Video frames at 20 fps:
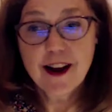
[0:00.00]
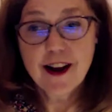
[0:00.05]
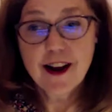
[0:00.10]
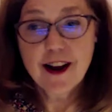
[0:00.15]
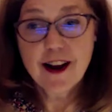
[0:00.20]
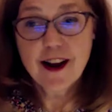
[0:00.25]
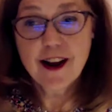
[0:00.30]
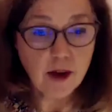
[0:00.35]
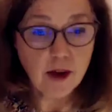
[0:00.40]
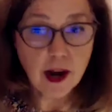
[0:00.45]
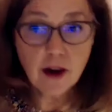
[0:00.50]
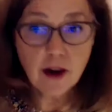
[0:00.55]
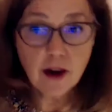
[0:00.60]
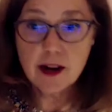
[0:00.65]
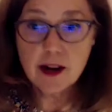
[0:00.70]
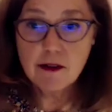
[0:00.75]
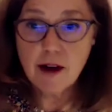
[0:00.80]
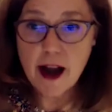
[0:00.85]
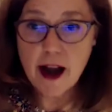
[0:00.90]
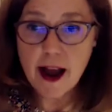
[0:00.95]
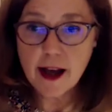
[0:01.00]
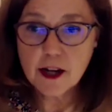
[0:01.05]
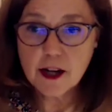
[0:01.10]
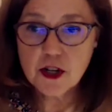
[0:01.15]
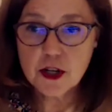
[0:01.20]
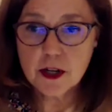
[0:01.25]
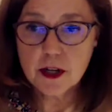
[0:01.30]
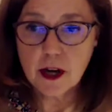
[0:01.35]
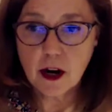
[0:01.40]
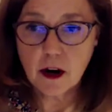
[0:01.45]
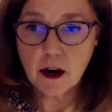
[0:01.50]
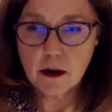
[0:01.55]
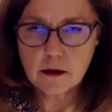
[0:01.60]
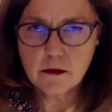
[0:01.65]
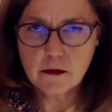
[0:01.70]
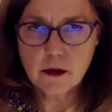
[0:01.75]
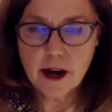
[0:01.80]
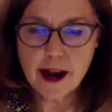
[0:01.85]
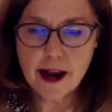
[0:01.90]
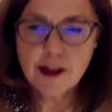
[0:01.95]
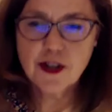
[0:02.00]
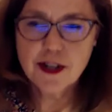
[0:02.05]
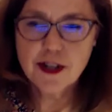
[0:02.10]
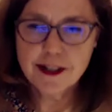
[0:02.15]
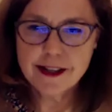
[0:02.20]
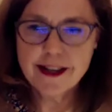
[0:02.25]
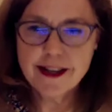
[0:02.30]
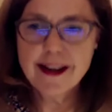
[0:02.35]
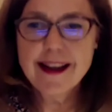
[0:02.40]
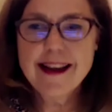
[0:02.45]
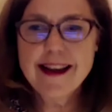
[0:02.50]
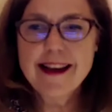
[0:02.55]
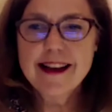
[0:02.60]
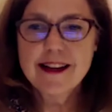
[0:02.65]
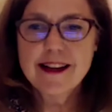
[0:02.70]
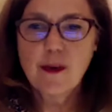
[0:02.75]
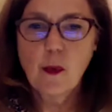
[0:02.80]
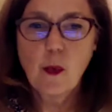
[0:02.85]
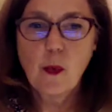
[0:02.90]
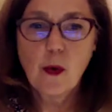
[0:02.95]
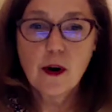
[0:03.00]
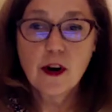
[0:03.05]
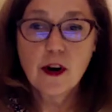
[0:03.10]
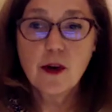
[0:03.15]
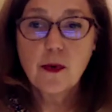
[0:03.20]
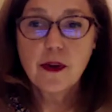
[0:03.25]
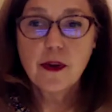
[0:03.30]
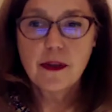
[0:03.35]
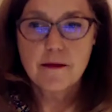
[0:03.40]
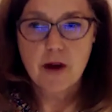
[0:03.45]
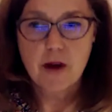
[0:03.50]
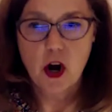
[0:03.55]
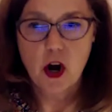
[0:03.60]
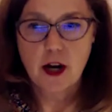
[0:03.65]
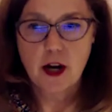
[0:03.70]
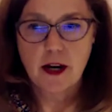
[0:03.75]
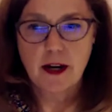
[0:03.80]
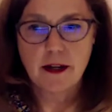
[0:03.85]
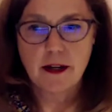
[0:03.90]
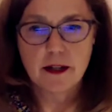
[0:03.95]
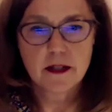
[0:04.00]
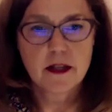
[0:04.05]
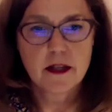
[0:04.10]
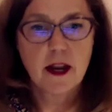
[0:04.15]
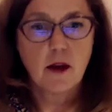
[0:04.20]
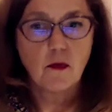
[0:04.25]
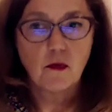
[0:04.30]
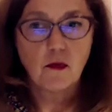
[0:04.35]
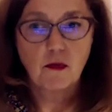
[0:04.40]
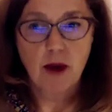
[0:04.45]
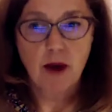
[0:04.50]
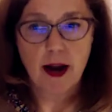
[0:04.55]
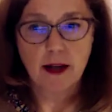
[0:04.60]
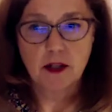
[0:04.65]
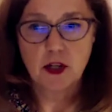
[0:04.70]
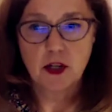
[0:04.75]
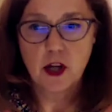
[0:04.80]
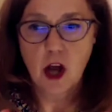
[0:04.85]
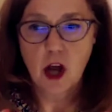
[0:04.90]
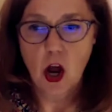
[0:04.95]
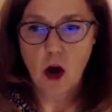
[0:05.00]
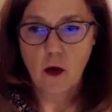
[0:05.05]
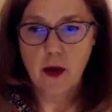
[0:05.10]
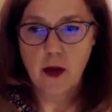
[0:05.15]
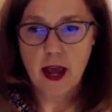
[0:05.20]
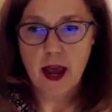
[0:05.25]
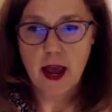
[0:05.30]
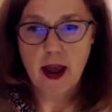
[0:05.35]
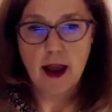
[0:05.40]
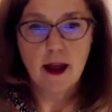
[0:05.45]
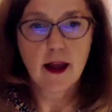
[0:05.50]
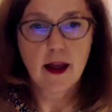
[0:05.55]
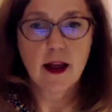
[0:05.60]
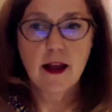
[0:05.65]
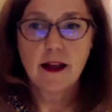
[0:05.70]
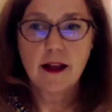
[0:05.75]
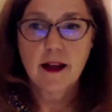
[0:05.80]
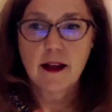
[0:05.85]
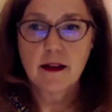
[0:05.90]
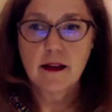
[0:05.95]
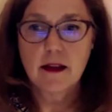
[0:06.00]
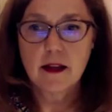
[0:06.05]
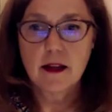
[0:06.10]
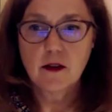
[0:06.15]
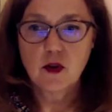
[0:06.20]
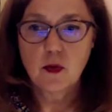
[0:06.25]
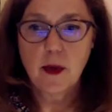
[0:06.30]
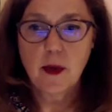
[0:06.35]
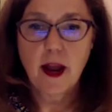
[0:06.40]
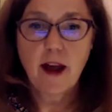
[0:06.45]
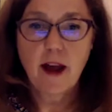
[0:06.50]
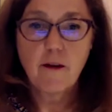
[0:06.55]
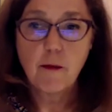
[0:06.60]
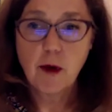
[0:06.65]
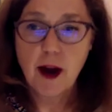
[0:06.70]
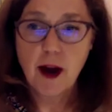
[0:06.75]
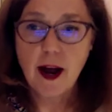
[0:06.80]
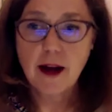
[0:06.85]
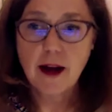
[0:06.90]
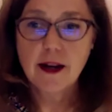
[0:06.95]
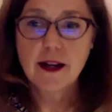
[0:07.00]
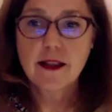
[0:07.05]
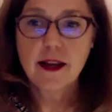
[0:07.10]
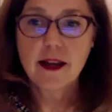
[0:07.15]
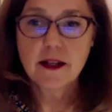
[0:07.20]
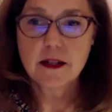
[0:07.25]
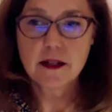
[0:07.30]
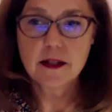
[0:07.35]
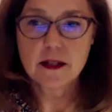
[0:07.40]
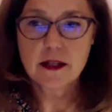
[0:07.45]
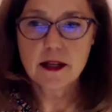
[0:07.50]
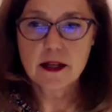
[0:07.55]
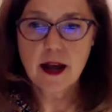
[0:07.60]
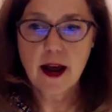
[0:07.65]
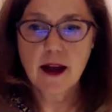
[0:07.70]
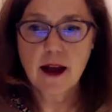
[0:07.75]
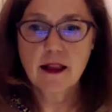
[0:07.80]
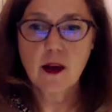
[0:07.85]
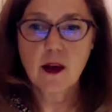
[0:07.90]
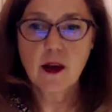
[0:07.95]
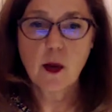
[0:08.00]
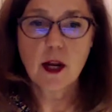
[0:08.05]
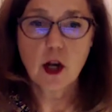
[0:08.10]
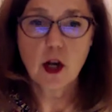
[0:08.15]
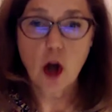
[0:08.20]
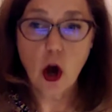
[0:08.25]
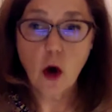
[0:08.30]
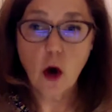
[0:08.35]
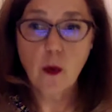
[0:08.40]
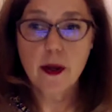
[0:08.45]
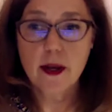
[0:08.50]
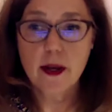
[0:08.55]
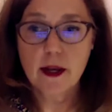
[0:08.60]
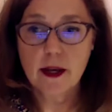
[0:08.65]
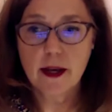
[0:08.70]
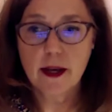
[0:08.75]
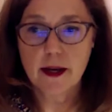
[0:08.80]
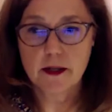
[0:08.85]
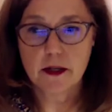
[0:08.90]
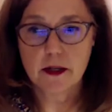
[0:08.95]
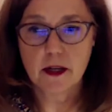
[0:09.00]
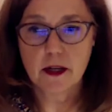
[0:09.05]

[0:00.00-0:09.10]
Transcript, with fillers: very reactionary reactionally work with marketing and say, right, okay, do we have product that's in stock that we know we can get to